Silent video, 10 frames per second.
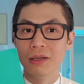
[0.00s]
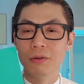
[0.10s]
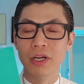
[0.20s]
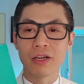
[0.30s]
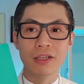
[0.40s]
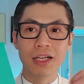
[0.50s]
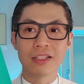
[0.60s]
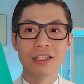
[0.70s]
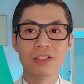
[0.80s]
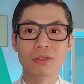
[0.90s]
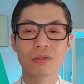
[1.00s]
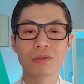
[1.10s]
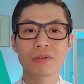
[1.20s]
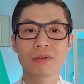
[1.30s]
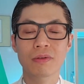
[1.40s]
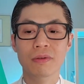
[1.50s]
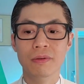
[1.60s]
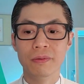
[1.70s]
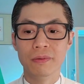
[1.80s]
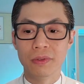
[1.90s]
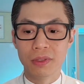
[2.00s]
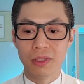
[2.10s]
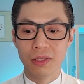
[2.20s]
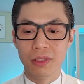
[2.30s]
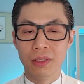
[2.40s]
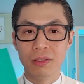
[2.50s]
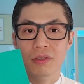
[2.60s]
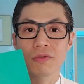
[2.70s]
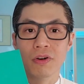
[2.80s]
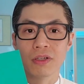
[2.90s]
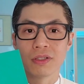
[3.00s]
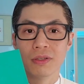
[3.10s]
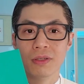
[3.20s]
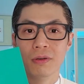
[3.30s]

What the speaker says: we are connected to universe,